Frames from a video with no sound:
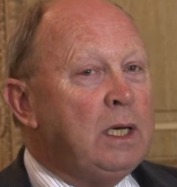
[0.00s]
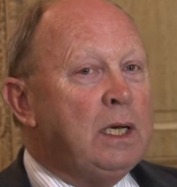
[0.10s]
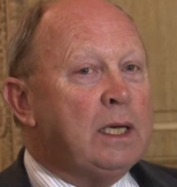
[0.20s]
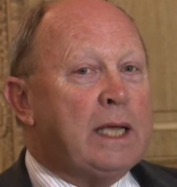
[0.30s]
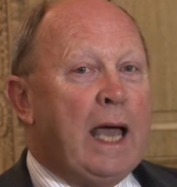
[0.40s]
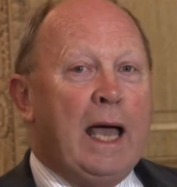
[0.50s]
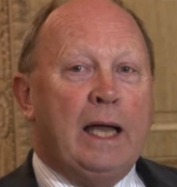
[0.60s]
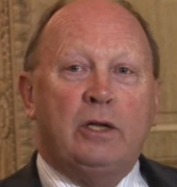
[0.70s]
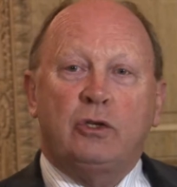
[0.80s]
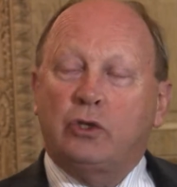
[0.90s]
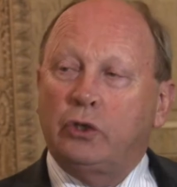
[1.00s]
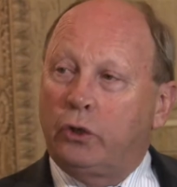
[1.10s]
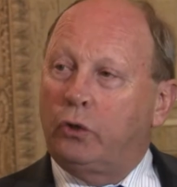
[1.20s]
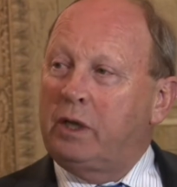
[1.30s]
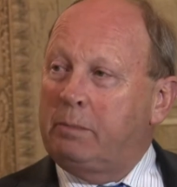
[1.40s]
it can and should
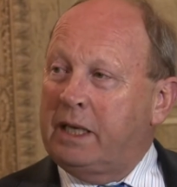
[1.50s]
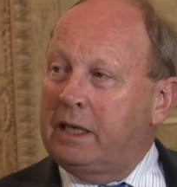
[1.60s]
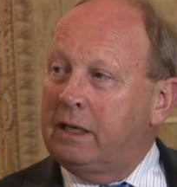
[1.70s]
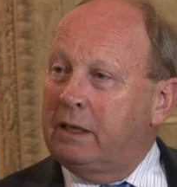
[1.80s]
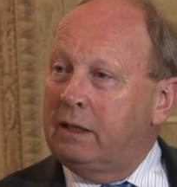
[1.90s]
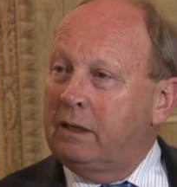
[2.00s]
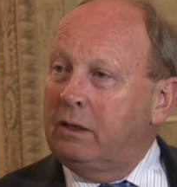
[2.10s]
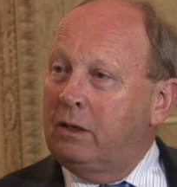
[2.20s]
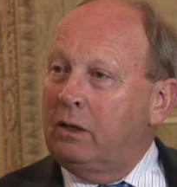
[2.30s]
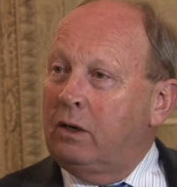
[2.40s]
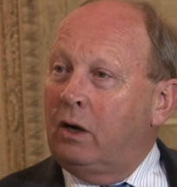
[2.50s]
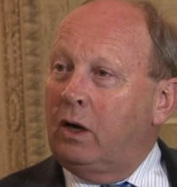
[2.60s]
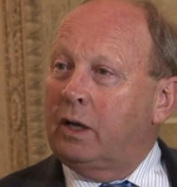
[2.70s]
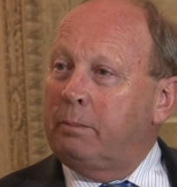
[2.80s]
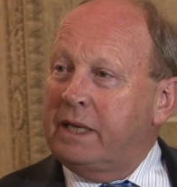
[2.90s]
only be
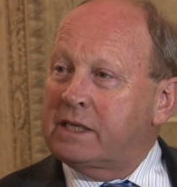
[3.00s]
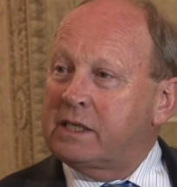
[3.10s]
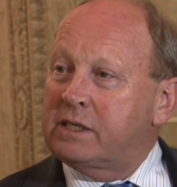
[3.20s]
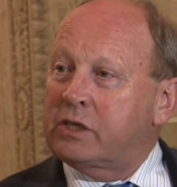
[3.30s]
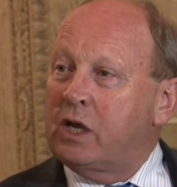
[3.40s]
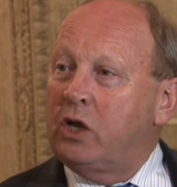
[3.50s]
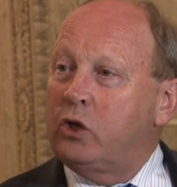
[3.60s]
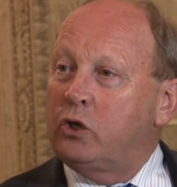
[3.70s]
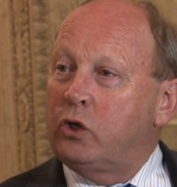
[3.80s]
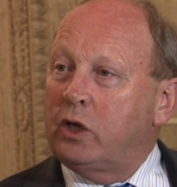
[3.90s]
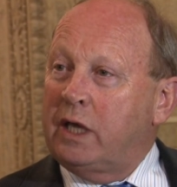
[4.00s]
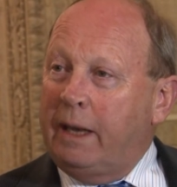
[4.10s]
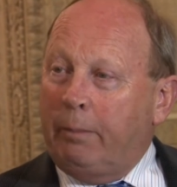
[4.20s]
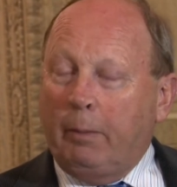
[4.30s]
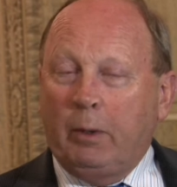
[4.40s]
on a basis
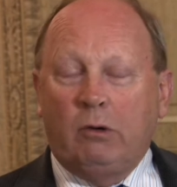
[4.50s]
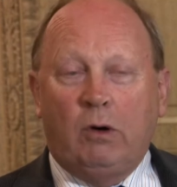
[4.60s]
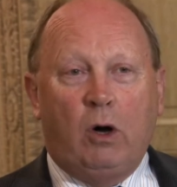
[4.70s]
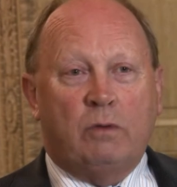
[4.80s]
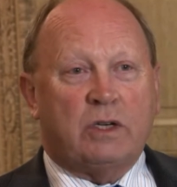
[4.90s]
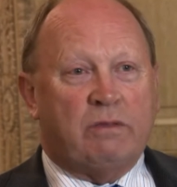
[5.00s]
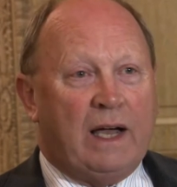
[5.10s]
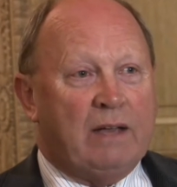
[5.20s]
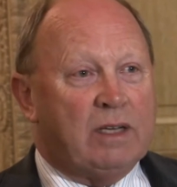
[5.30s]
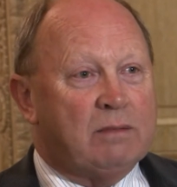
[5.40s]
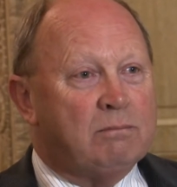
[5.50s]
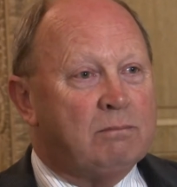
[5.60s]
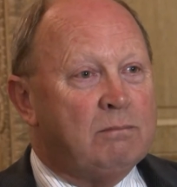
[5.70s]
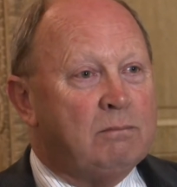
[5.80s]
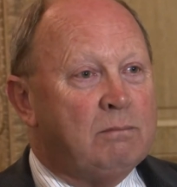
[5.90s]
capable of surviving.
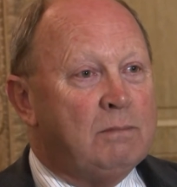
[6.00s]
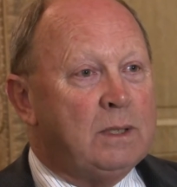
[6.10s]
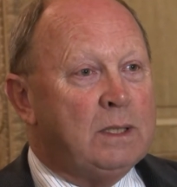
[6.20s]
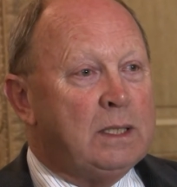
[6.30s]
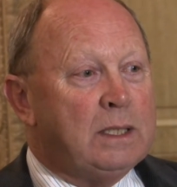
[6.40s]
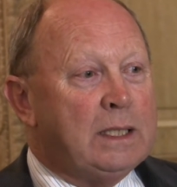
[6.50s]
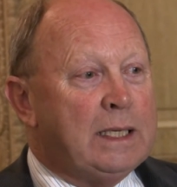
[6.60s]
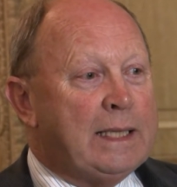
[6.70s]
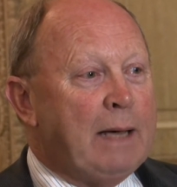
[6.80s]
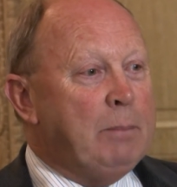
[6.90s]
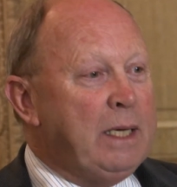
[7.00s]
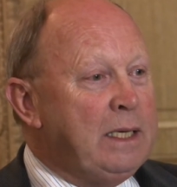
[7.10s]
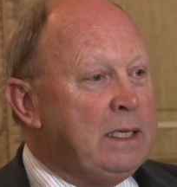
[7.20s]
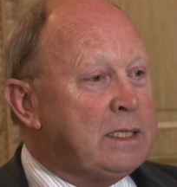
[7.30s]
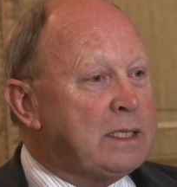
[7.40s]
And that
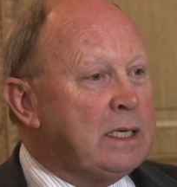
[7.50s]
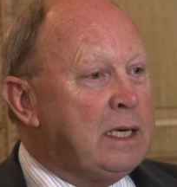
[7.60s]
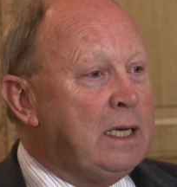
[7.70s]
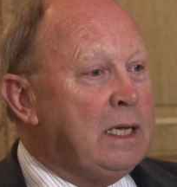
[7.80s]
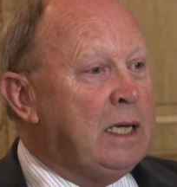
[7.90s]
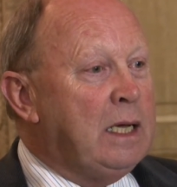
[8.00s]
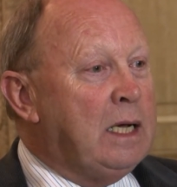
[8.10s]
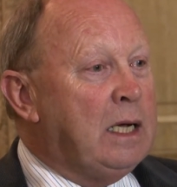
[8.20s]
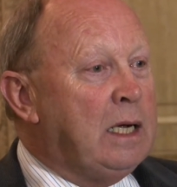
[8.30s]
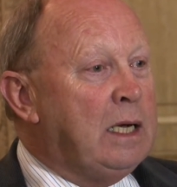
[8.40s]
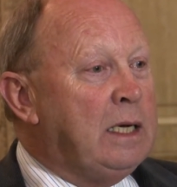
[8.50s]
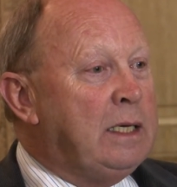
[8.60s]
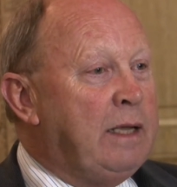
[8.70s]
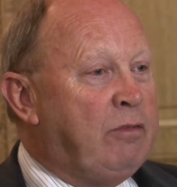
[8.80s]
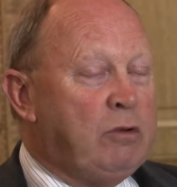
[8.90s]
means
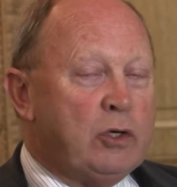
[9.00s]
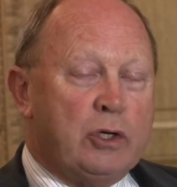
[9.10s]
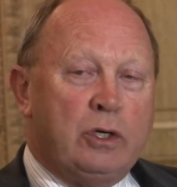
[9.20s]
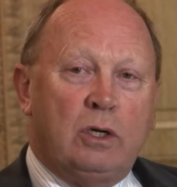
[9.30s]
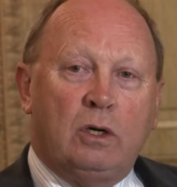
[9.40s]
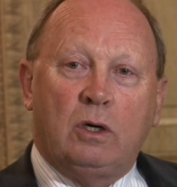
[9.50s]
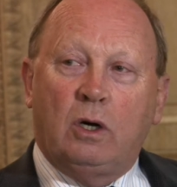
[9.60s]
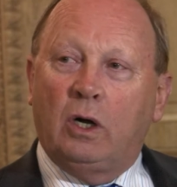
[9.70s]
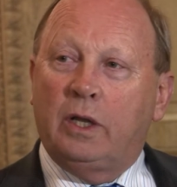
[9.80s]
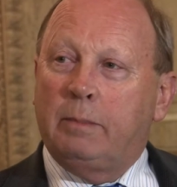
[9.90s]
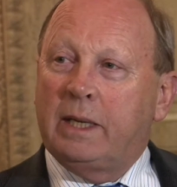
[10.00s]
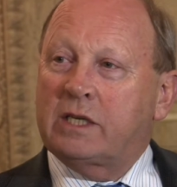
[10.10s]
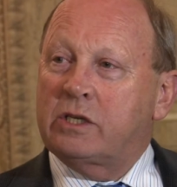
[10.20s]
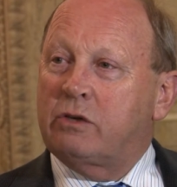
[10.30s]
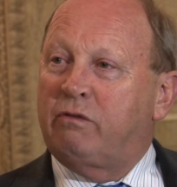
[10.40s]
devolution on the
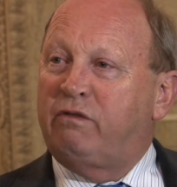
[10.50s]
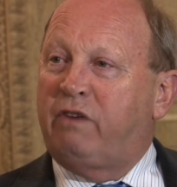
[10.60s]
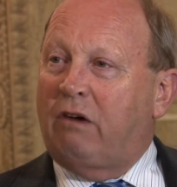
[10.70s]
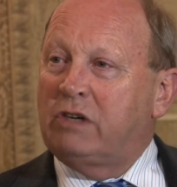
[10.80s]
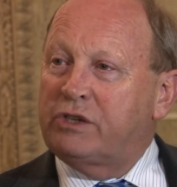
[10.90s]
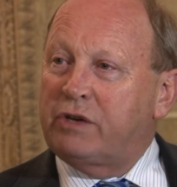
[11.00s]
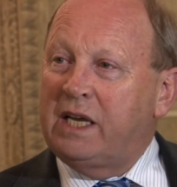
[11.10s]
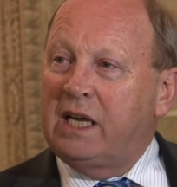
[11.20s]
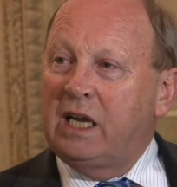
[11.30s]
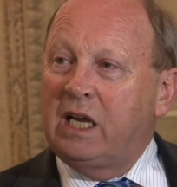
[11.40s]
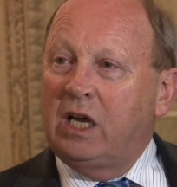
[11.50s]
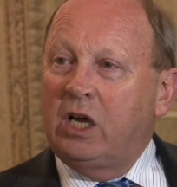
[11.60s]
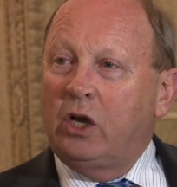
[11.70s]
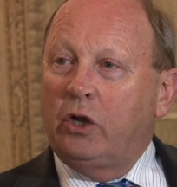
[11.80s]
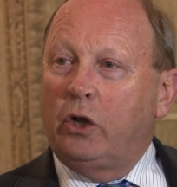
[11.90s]
basis of voluntary,
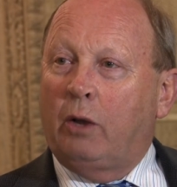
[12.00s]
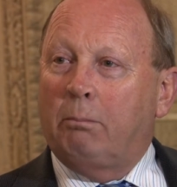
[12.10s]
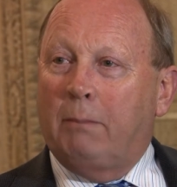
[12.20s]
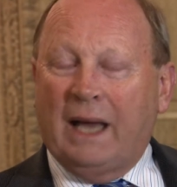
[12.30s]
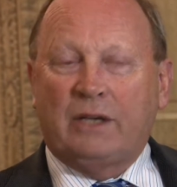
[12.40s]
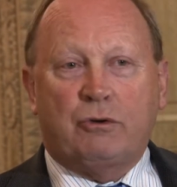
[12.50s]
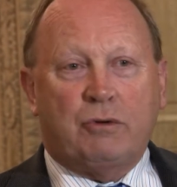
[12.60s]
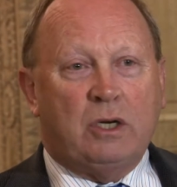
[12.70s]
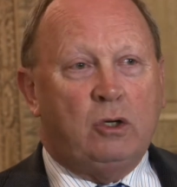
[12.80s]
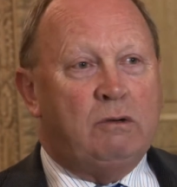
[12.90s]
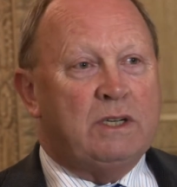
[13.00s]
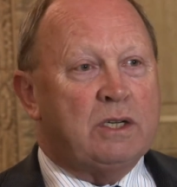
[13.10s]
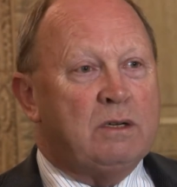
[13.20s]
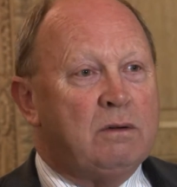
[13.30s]
not mandatory coalition,